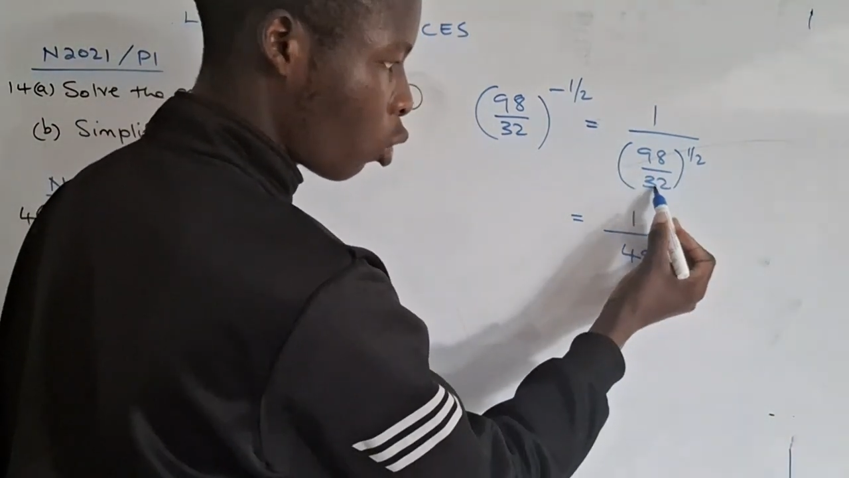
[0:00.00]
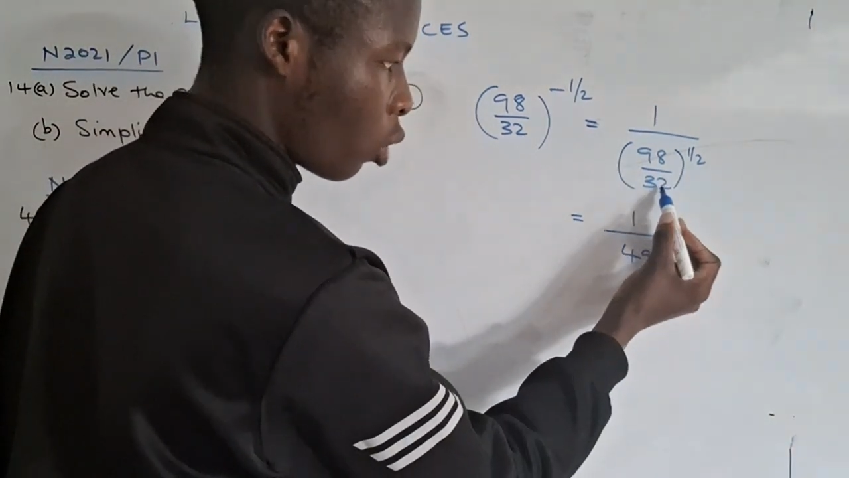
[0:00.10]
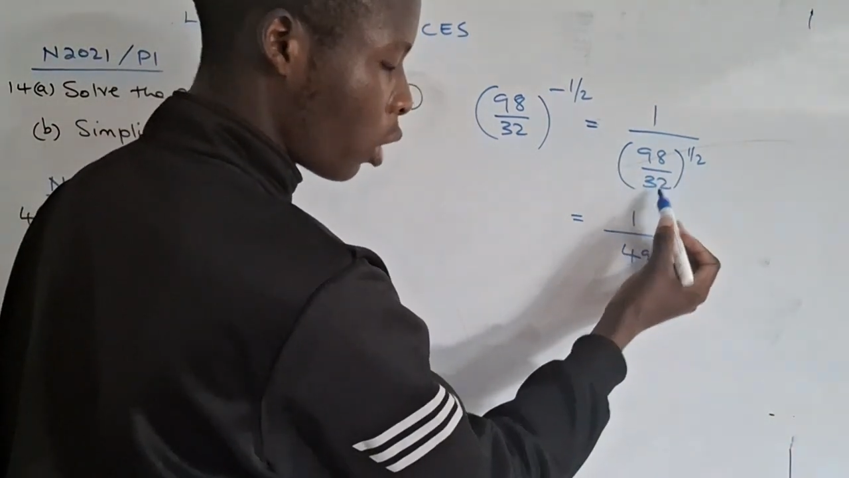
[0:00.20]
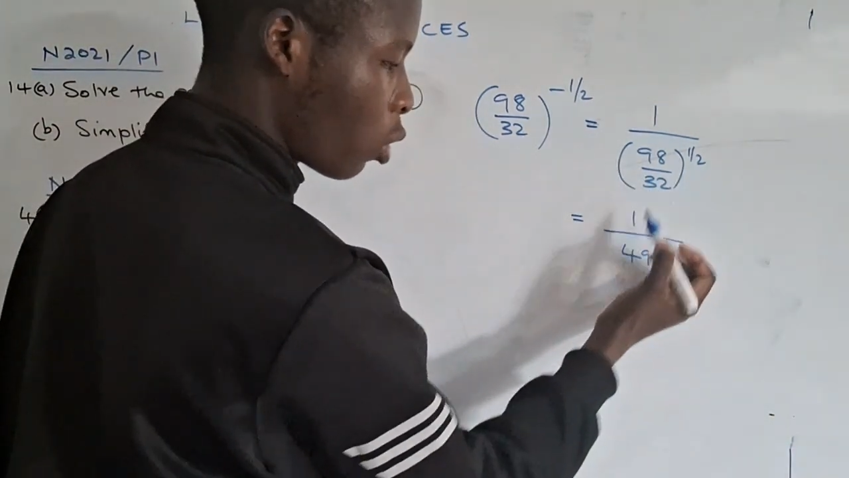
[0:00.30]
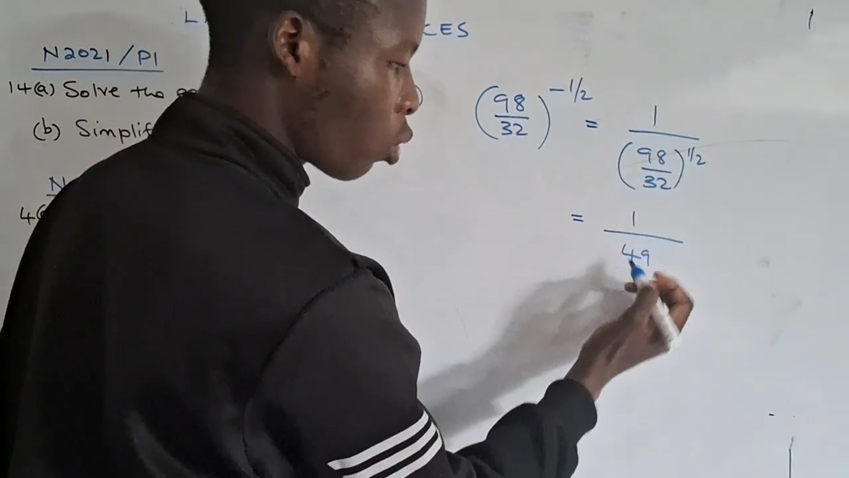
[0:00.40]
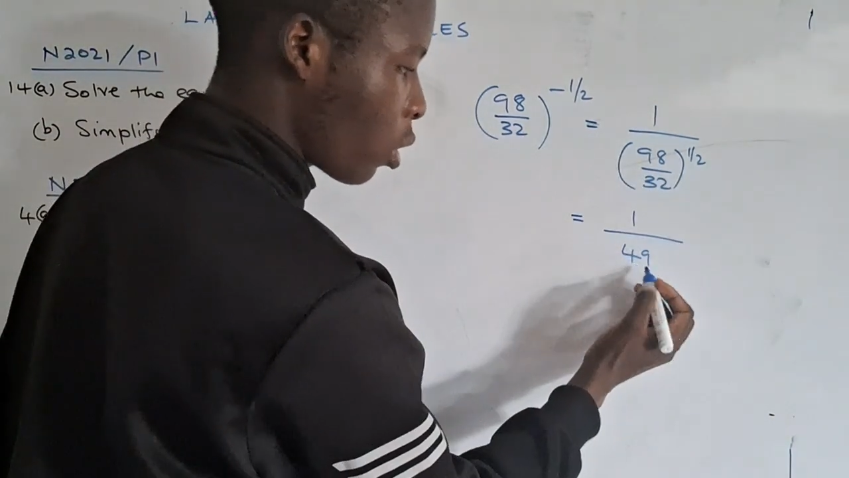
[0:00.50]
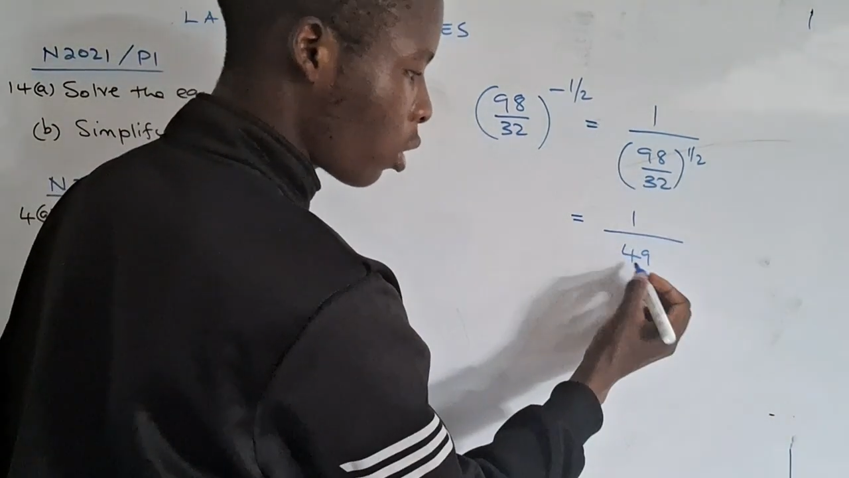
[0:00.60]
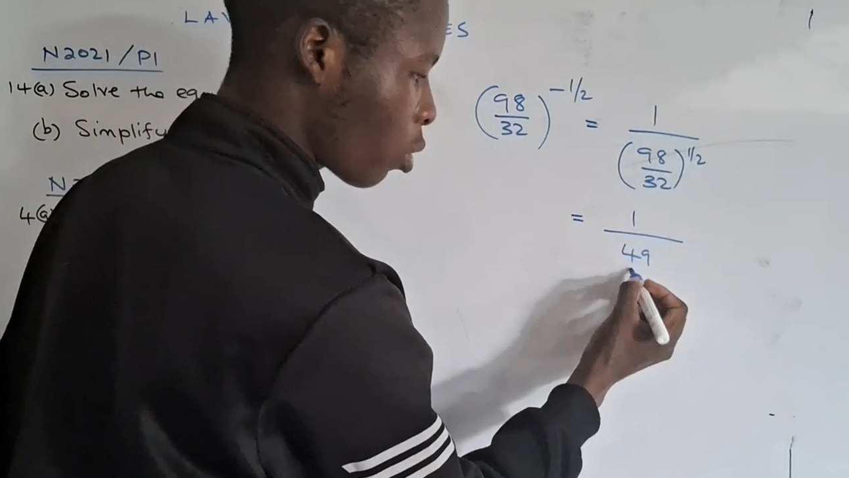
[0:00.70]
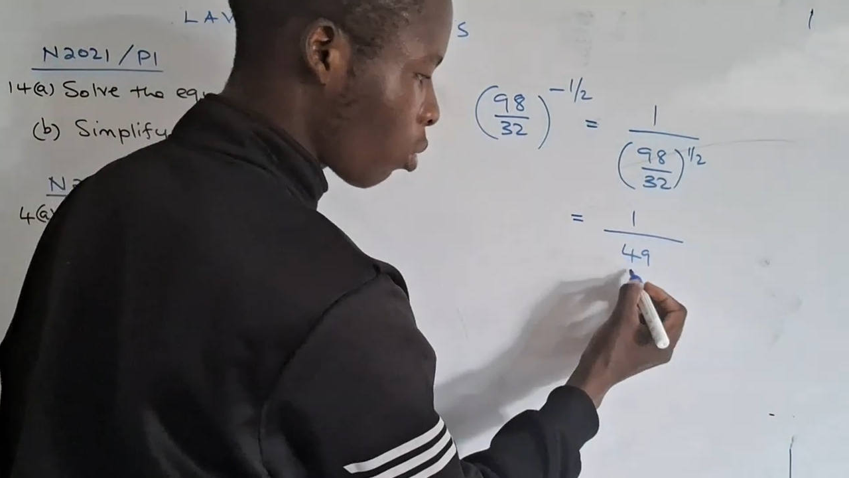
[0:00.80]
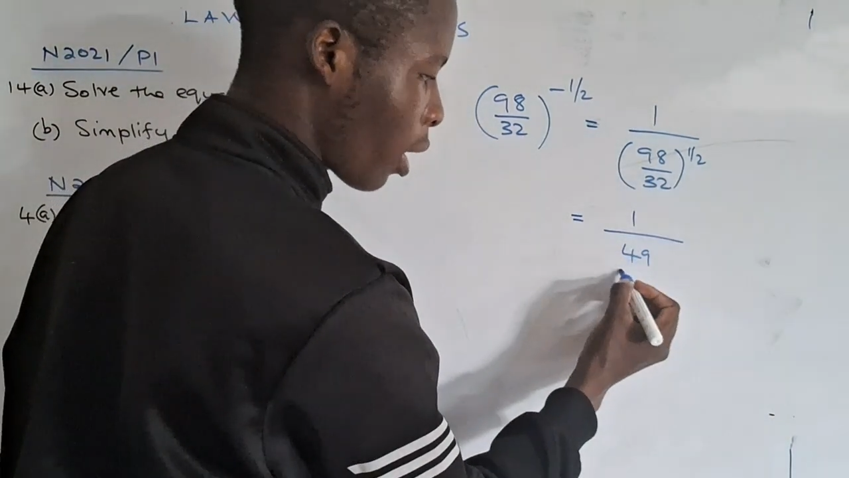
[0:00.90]
2 into
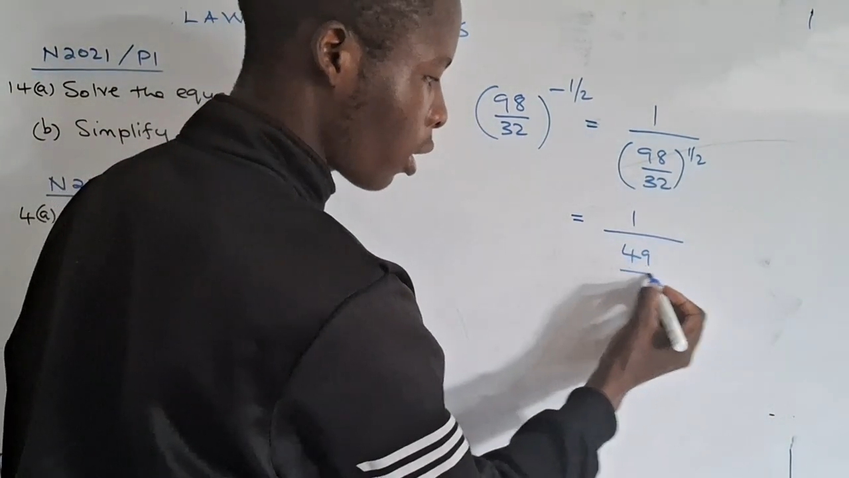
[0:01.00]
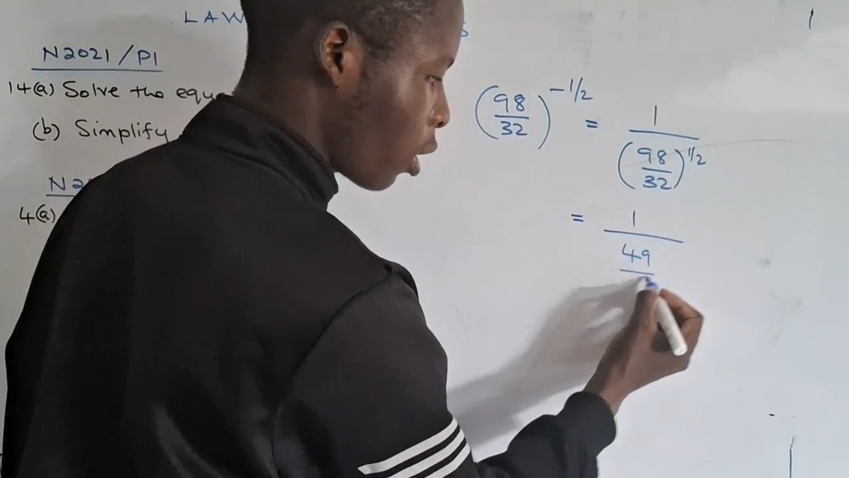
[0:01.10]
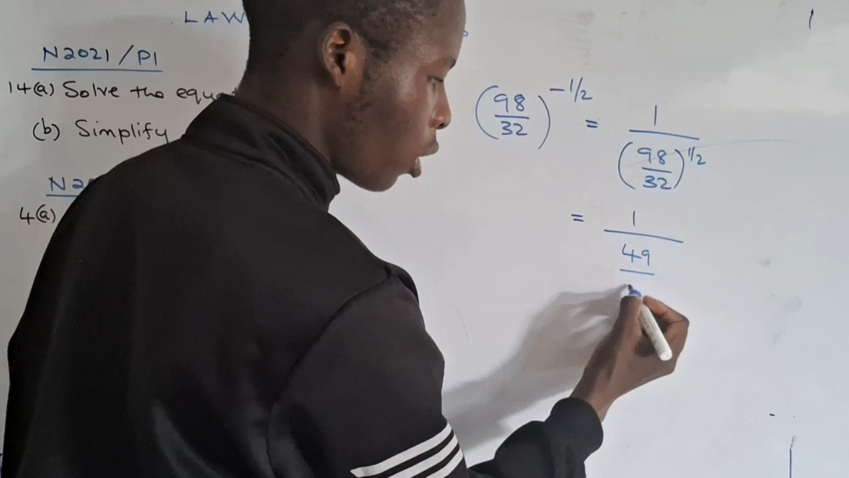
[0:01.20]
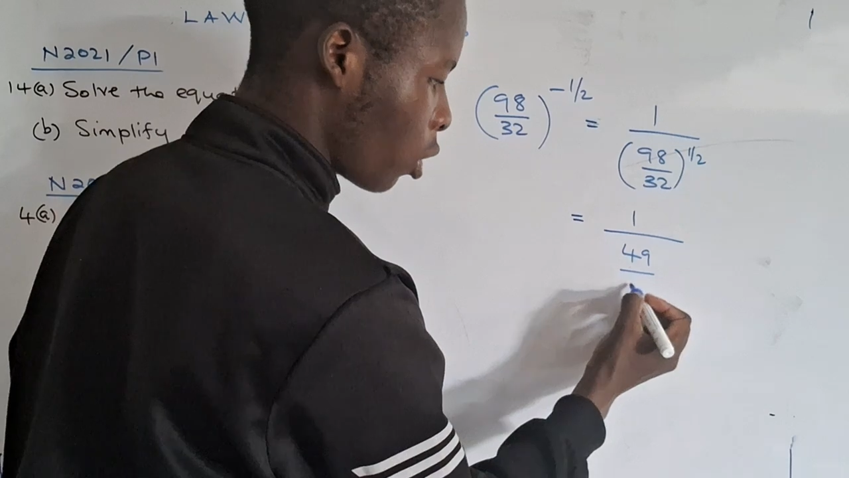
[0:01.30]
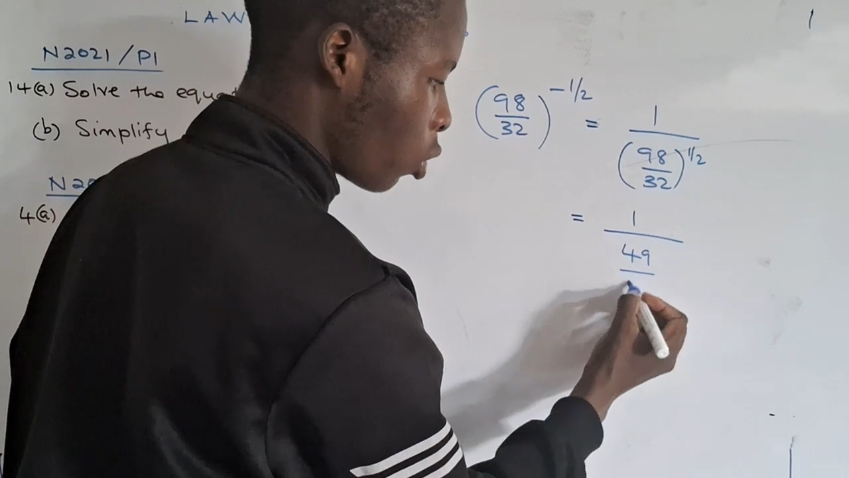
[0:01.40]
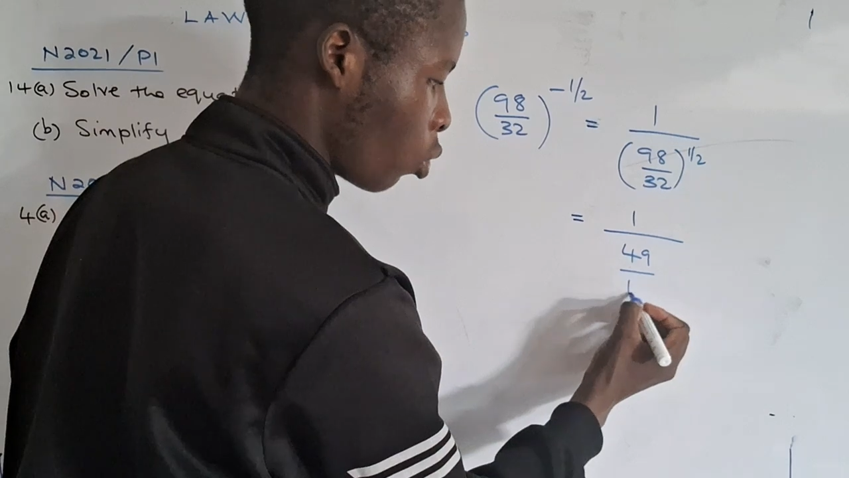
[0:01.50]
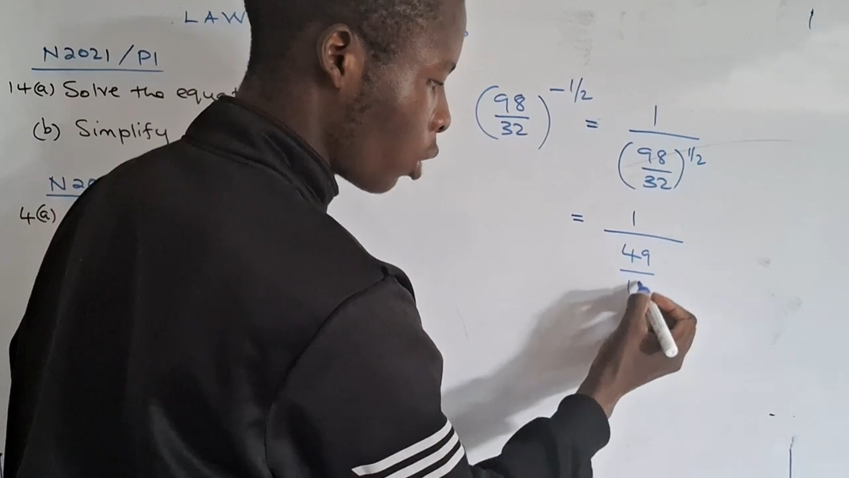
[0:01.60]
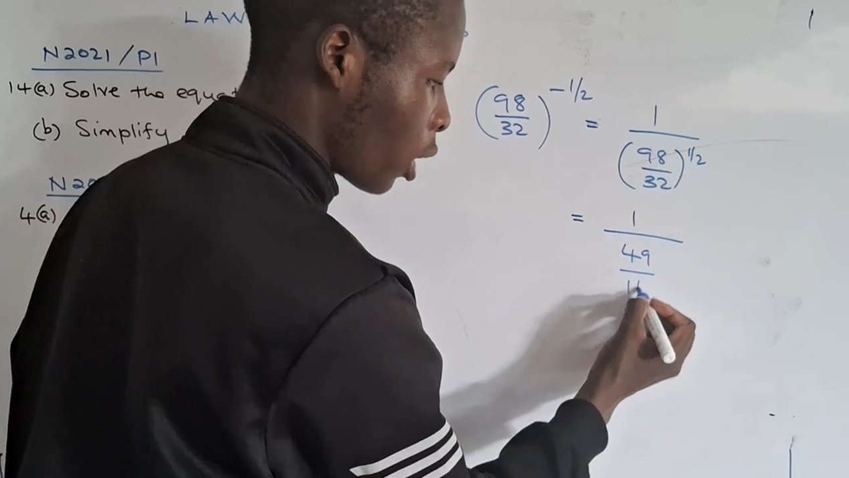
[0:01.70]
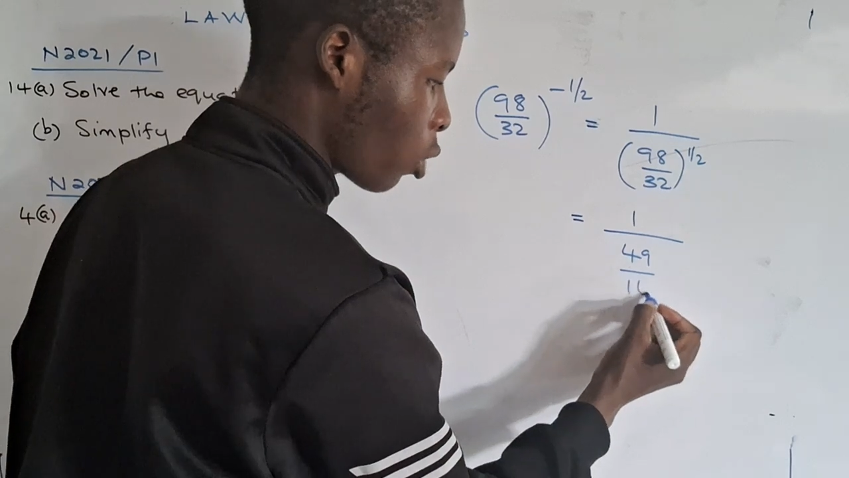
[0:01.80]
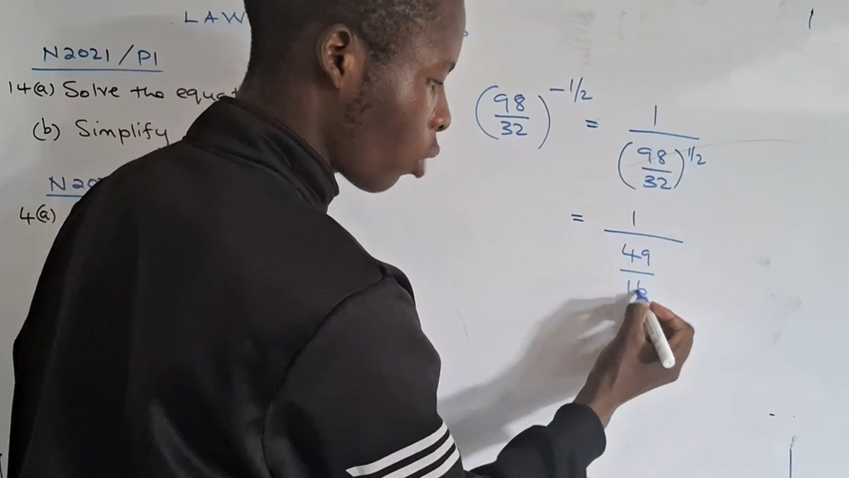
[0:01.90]
this one,
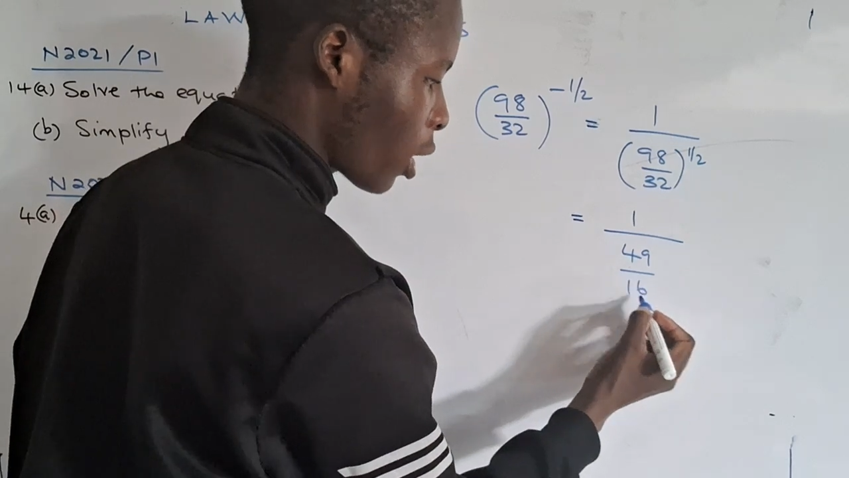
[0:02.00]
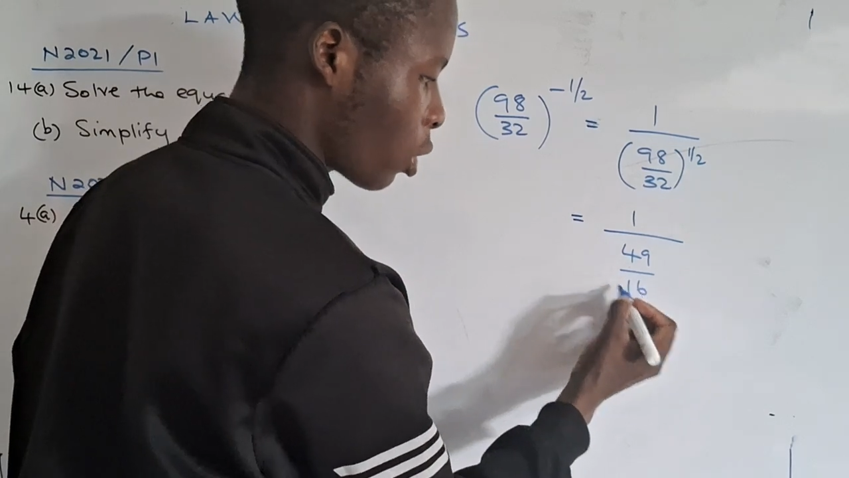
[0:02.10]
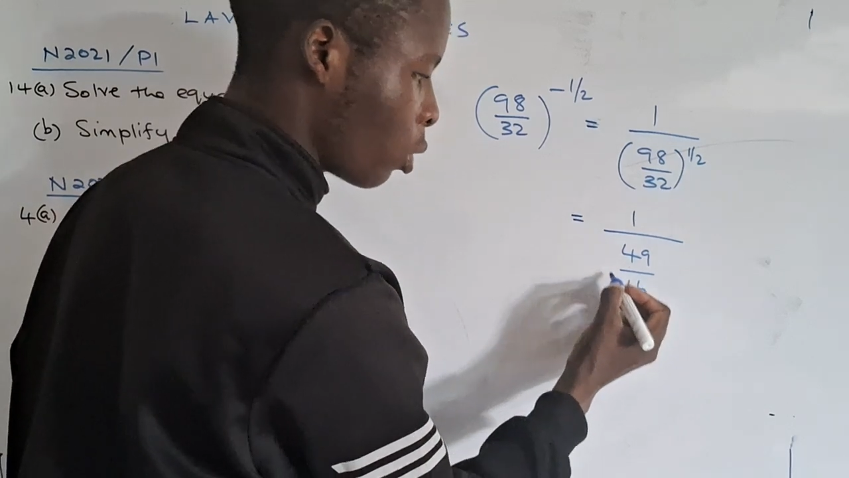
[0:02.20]
you get what?